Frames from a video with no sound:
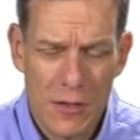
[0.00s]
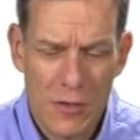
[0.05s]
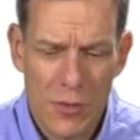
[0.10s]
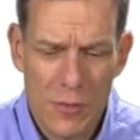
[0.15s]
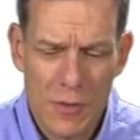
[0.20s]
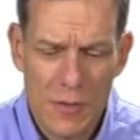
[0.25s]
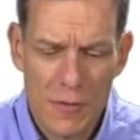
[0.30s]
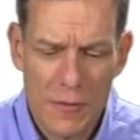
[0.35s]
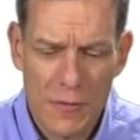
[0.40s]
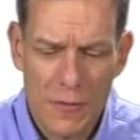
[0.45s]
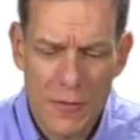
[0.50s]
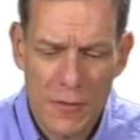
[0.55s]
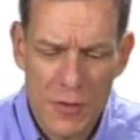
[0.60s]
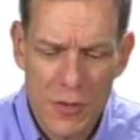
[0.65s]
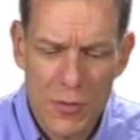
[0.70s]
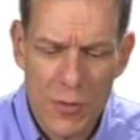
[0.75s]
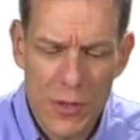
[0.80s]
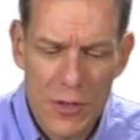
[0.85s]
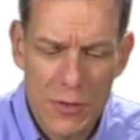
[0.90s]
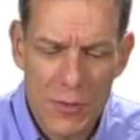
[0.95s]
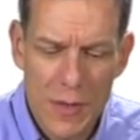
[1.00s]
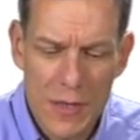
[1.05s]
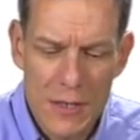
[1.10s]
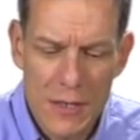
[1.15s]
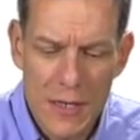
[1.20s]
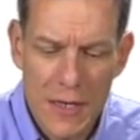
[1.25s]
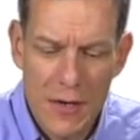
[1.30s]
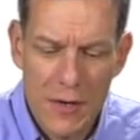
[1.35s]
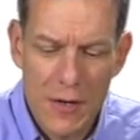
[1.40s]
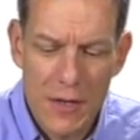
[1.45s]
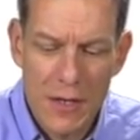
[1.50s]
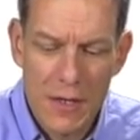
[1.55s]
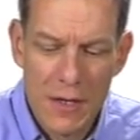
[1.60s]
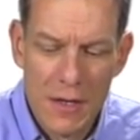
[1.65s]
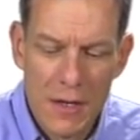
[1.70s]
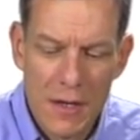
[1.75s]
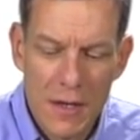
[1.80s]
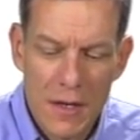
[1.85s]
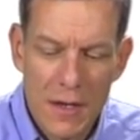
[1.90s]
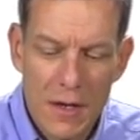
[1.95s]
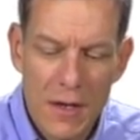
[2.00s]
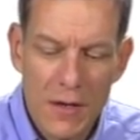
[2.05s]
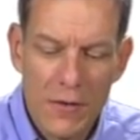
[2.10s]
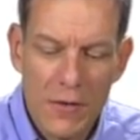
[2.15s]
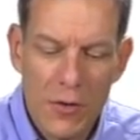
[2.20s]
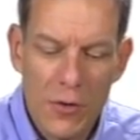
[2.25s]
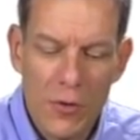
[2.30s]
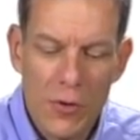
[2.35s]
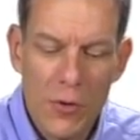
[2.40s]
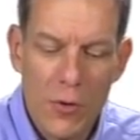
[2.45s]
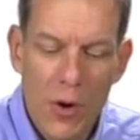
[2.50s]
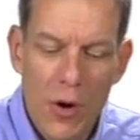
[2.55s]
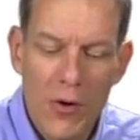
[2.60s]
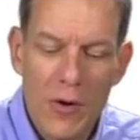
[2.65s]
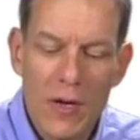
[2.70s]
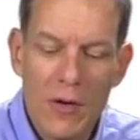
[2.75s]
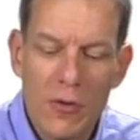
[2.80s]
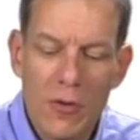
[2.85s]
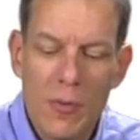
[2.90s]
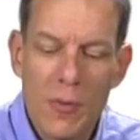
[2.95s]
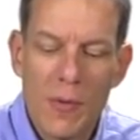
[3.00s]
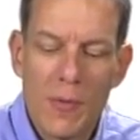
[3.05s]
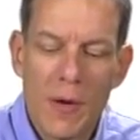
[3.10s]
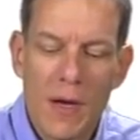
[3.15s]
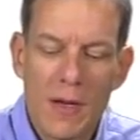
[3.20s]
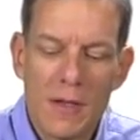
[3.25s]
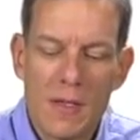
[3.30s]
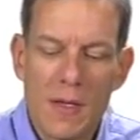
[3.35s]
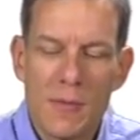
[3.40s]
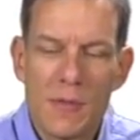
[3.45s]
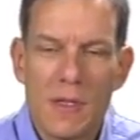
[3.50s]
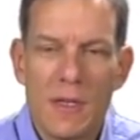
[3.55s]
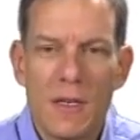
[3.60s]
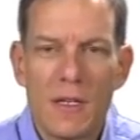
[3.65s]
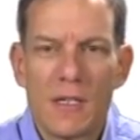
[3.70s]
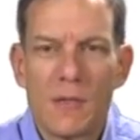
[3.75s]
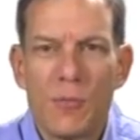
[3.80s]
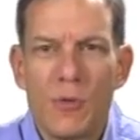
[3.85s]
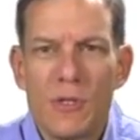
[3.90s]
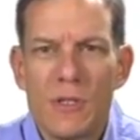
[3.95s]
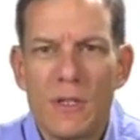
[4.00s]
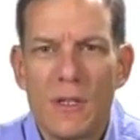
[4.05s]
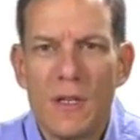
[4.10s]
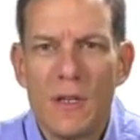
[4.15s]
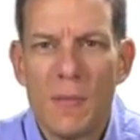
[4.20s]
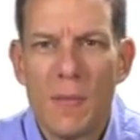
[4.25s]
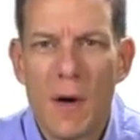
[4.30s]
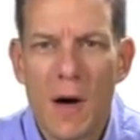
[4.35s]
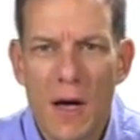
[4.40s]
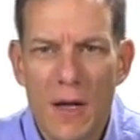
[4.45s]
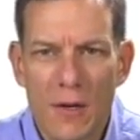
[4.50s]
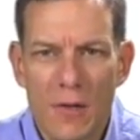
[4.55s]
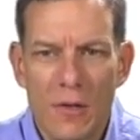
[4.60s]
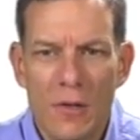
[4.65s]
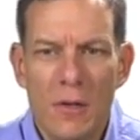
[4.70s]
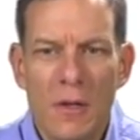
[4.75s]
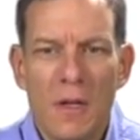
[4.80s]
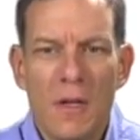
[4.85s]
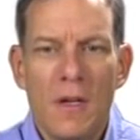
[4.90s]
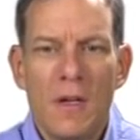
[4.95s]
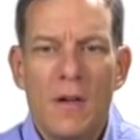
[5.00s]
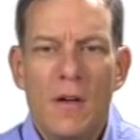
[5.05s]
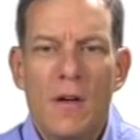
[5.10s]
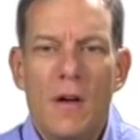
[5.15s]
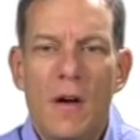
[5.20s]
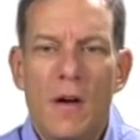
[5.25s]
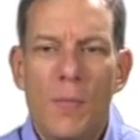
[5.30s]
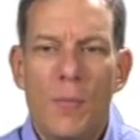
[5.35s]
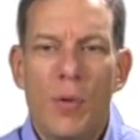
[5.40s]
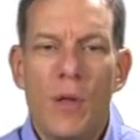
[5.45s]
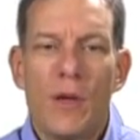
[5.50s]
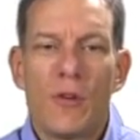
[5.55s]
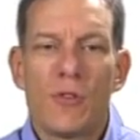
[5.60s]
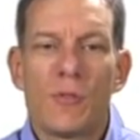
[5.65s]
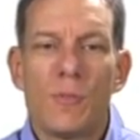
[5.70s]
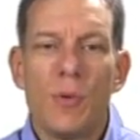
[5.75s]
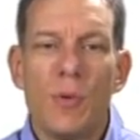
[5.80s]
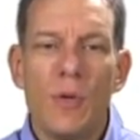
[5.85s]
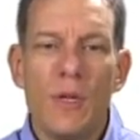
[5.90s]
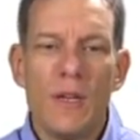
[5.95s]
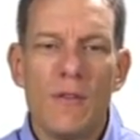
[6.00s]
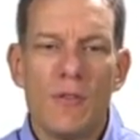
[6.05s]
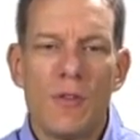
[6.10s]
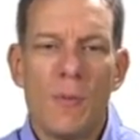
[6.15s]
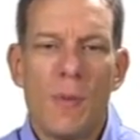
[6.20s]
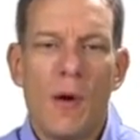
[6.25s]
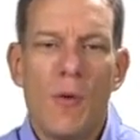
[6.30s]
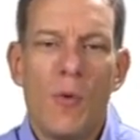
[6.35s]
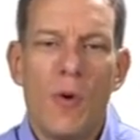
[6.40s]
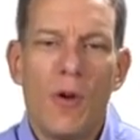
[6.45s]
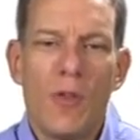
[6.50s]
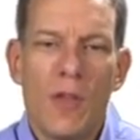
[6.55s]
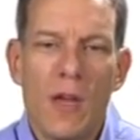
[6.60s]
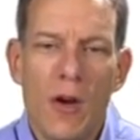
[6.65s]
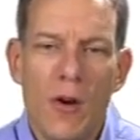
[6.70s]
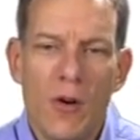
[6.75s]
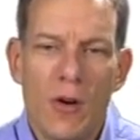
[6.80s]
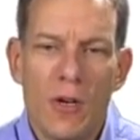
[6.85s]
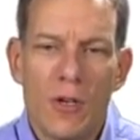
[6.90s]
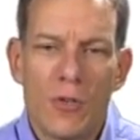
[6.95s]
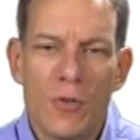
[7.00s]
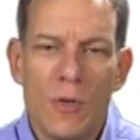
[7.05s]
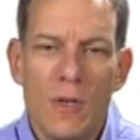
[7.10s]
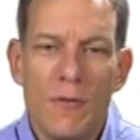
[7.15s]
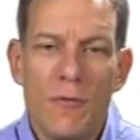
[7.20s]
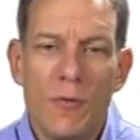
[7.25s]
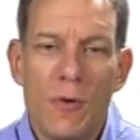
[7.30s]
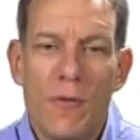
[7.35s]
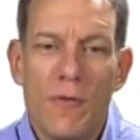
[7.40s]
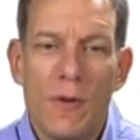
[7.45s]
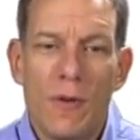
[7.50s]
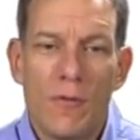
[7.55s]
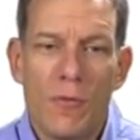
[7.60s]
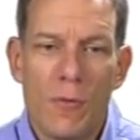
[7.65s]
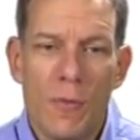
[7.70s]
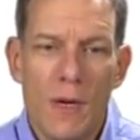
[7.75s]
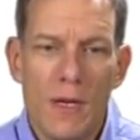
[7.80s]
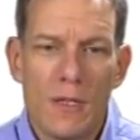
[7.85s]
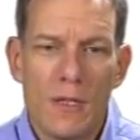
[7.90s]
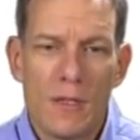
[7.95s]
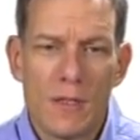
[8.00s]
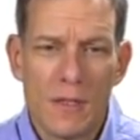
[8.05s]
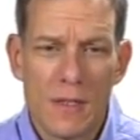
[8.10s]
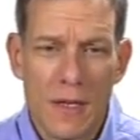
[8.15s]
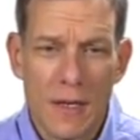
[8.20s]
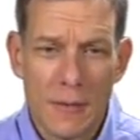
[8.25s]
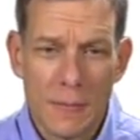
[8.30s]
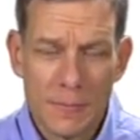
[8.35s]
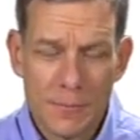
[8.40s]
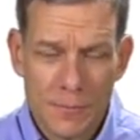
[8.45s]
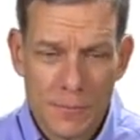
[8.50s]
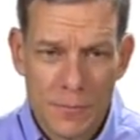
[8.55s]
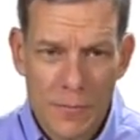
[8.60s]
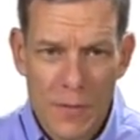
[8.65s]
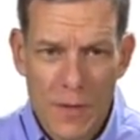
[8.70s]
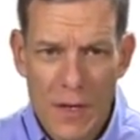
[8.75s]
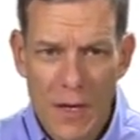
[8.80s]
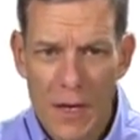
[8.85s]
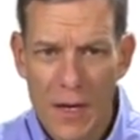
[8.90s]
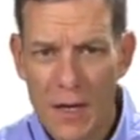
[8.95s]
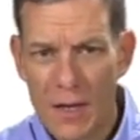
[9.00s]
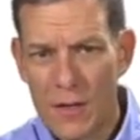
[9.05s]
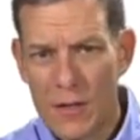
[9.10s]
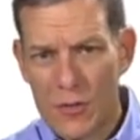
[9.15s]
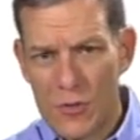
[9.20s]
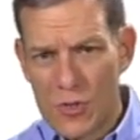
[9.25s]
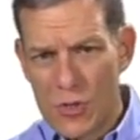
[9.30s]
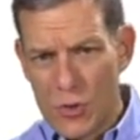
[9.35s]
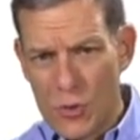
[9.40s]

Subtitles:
in terms of sequential rationality. And so there are equilibrium concepts that explicitly model players' beliefs about where they are in a tree for every information set. And there's